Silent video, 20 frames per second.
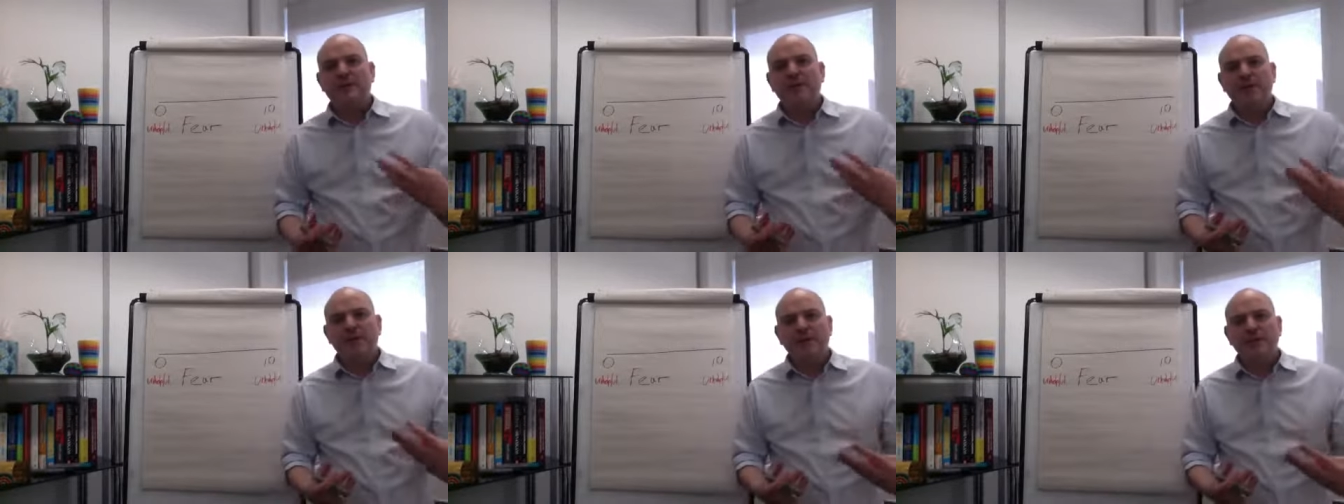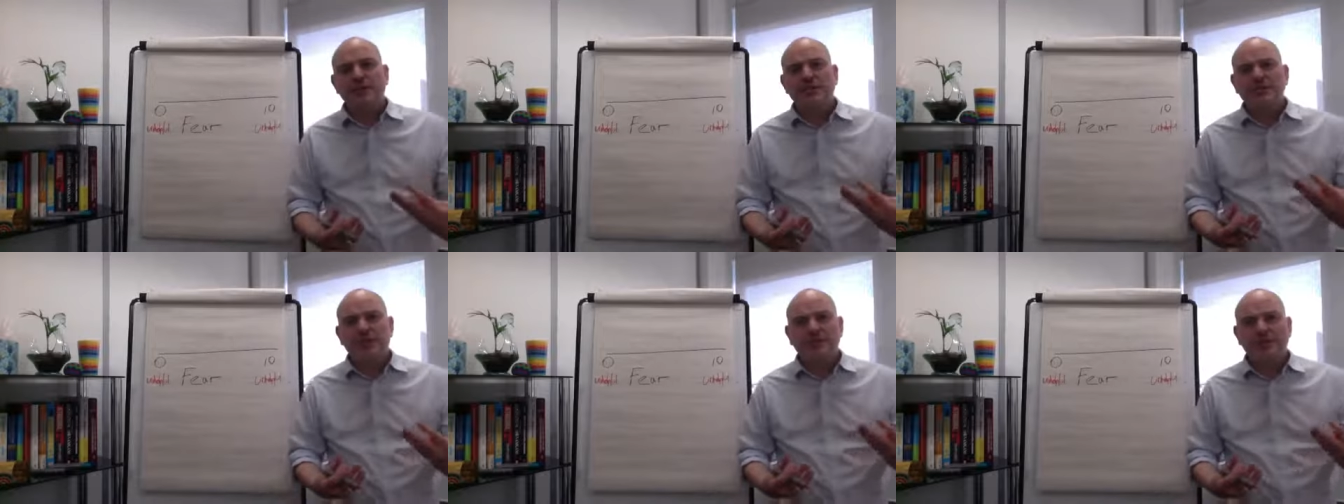
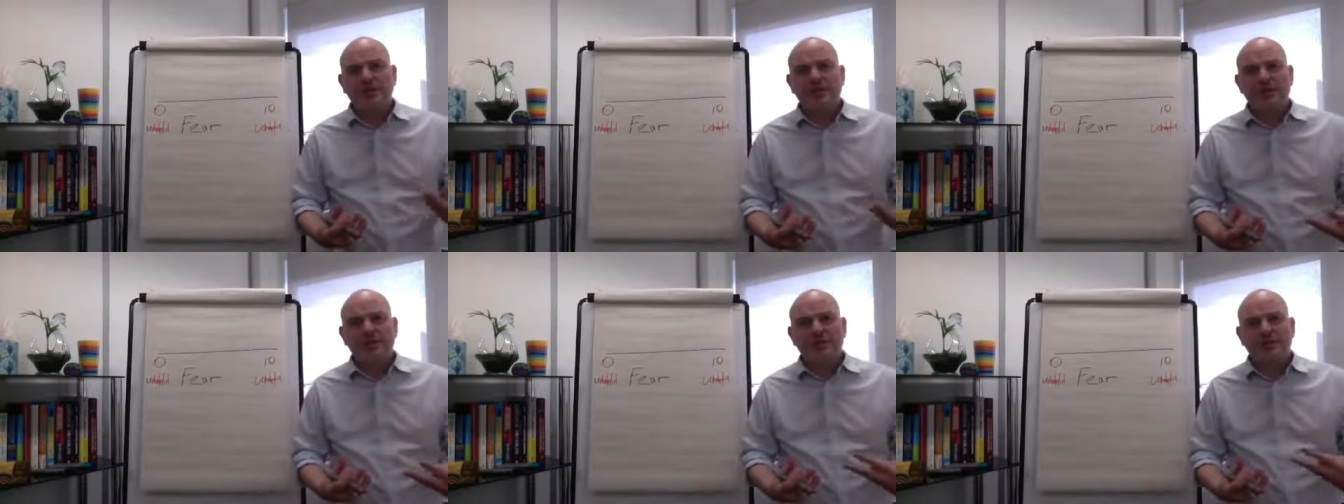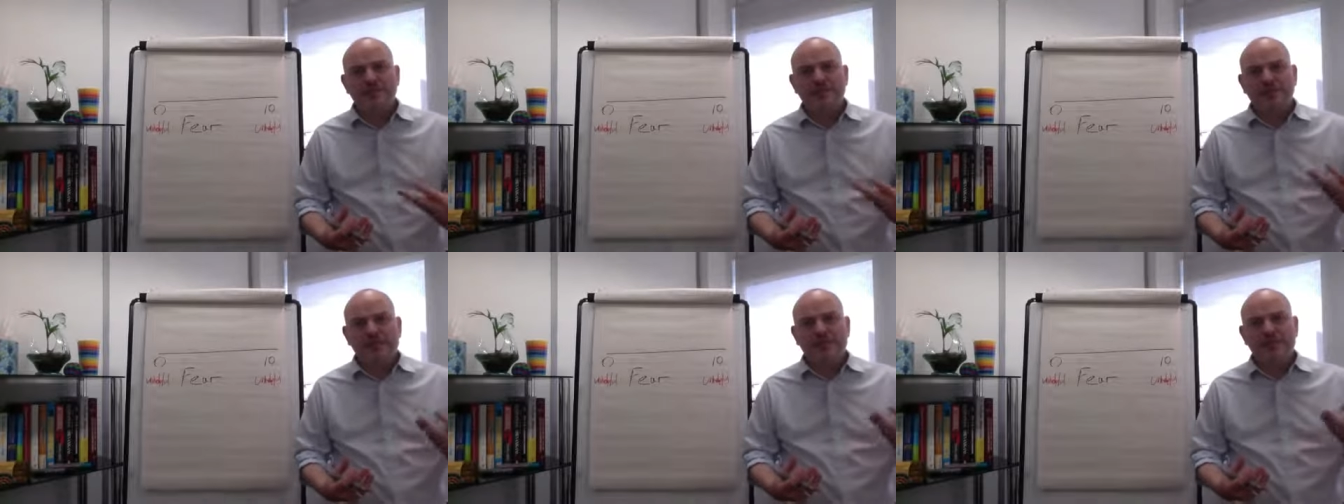just the right
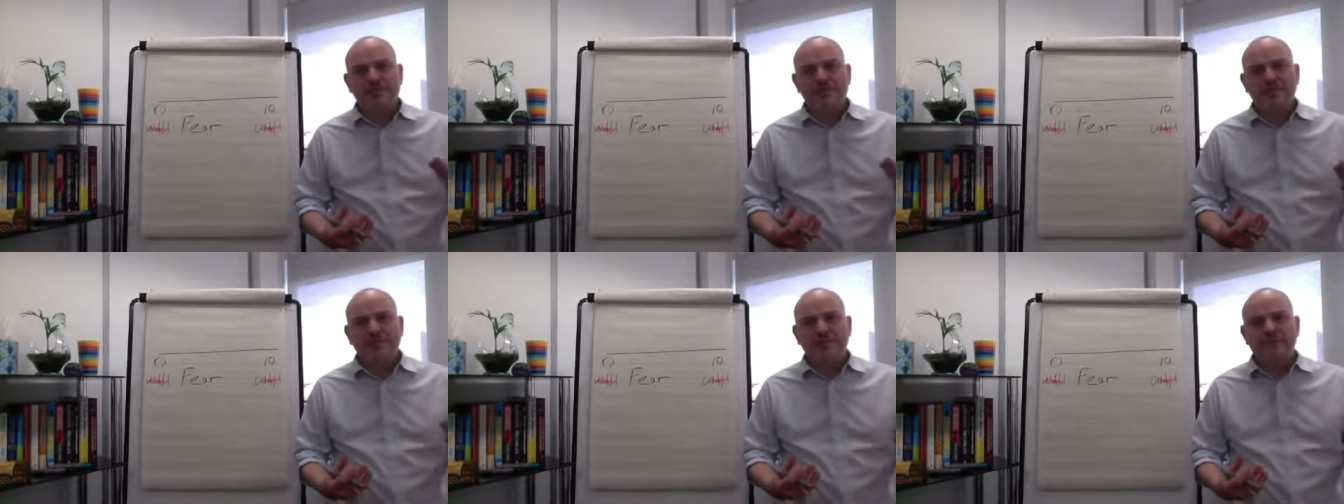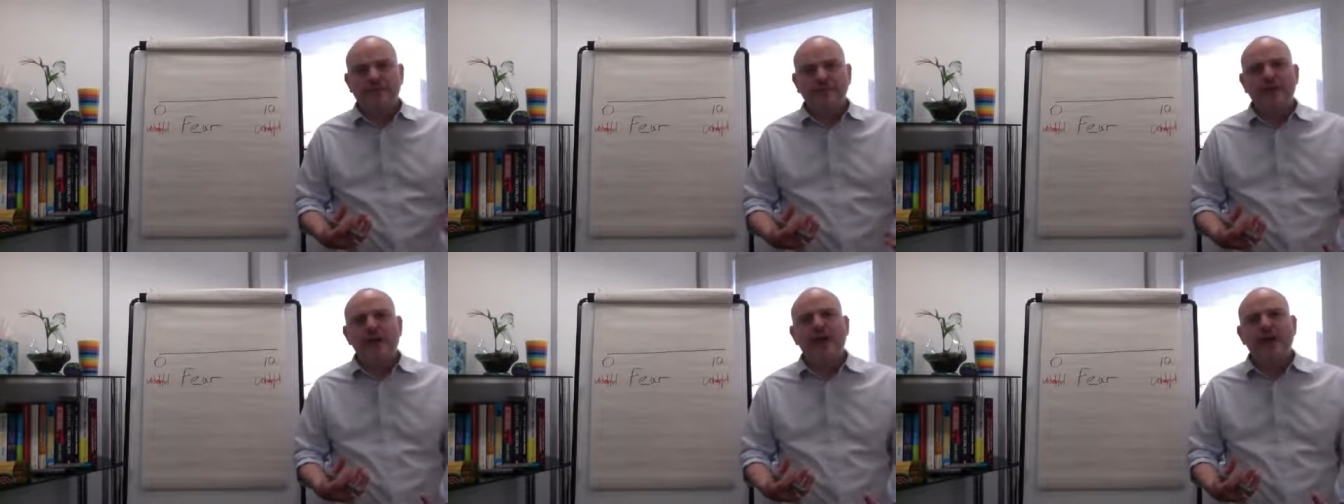amount of
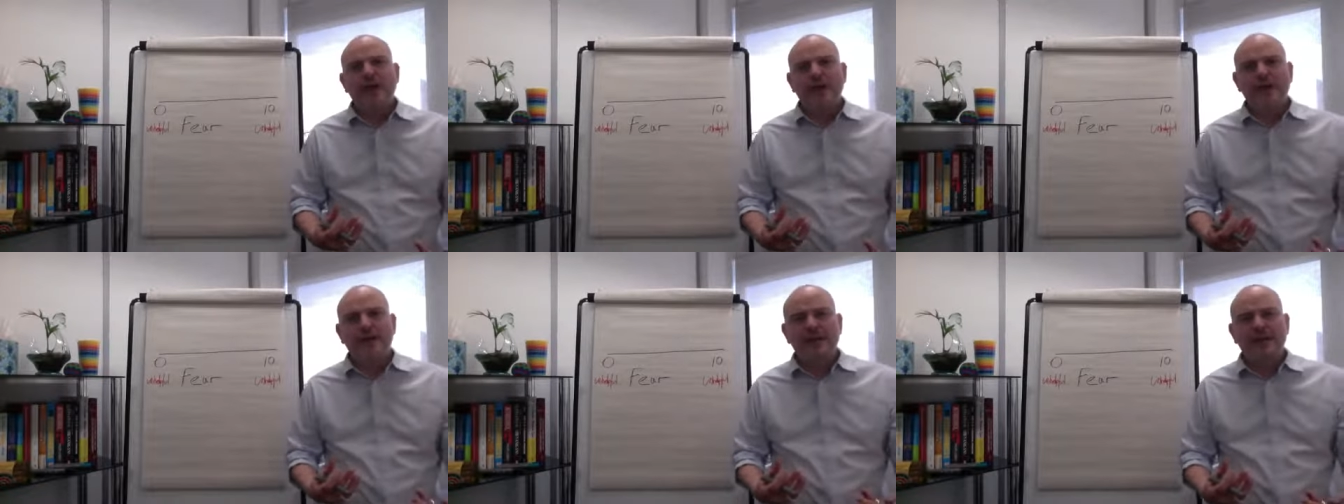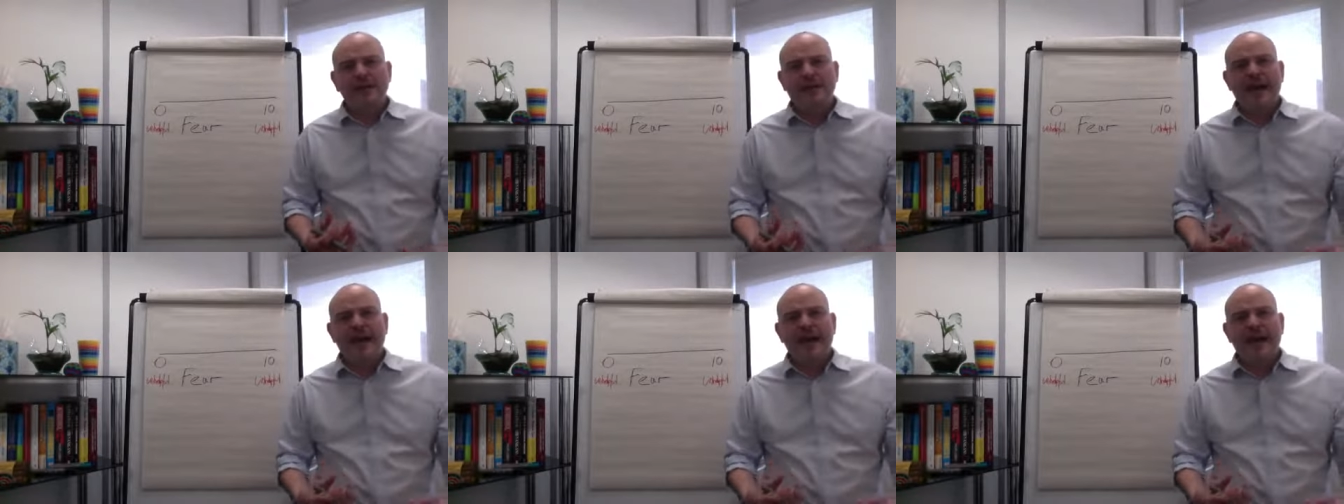fear